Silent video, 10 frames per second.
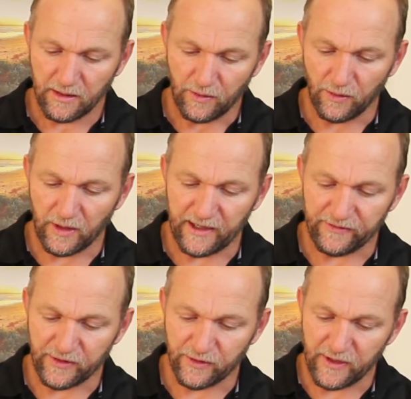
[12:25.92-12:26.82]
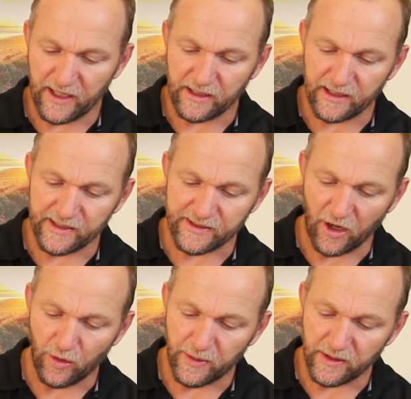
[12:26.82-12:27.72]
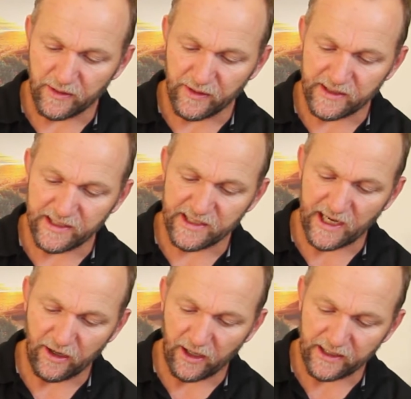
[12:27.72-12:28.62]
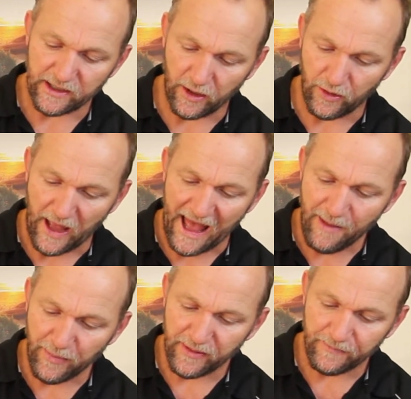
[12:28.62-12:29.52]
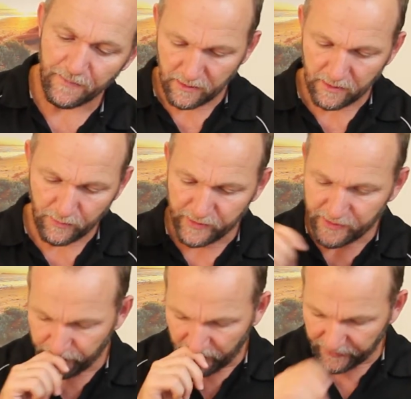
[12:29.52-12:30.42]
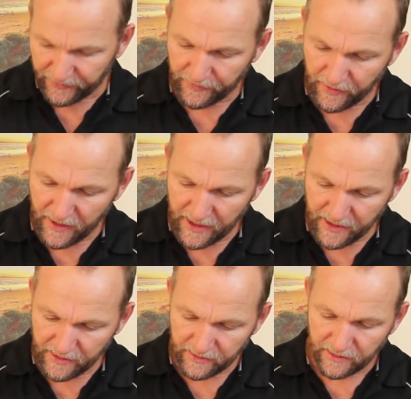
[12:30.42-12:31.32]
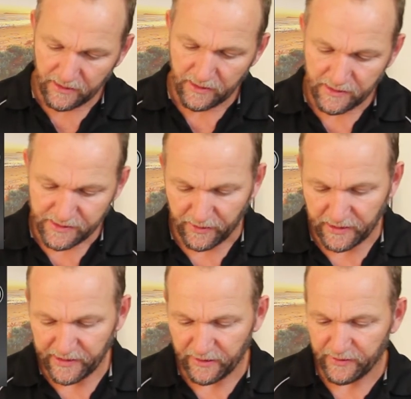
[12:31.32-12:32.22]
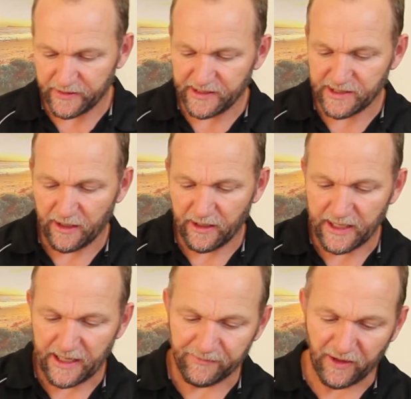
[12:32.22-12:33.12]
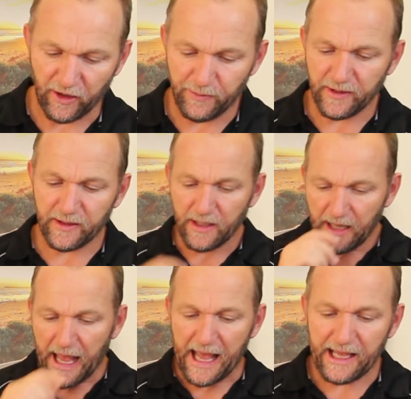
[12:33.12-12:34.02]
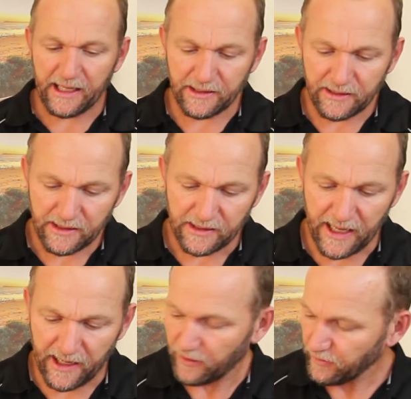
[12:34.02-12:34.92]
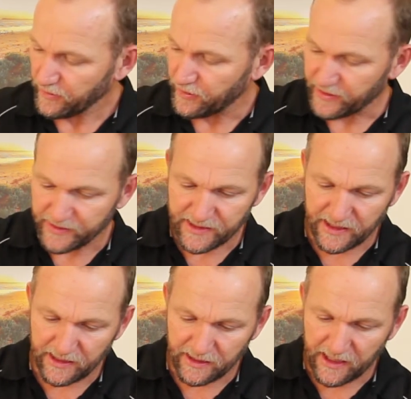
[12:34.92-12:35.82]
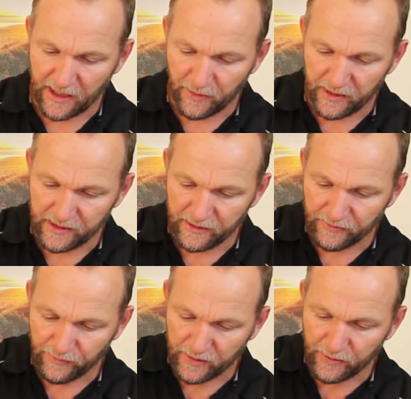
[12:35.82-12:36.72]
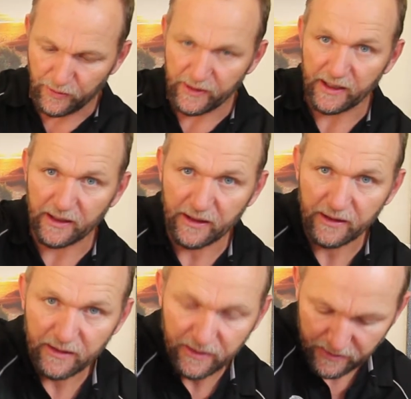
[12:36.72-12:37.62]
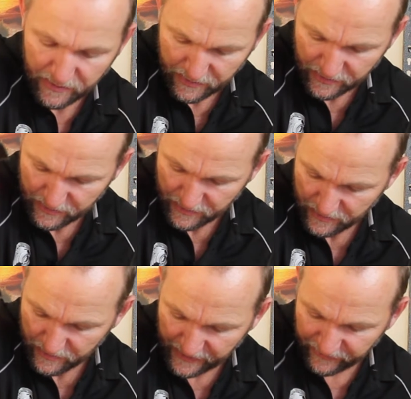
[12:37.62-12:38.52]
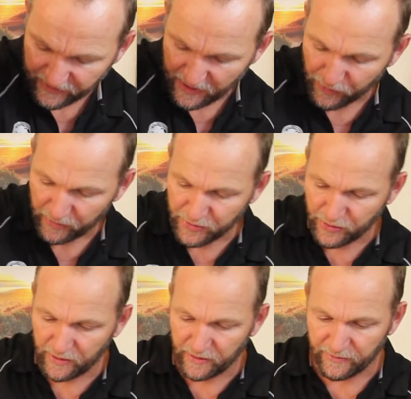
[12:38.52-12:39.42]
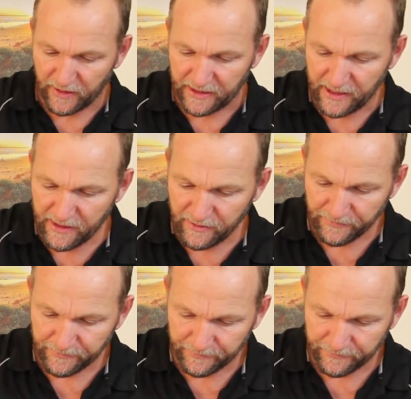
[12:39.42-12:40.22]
all I have to do then is open the DJI Go app, which is right there. So I click on the DJI app to open it, and now you can see the camera is recording. That's the camera I'm shooting on right now.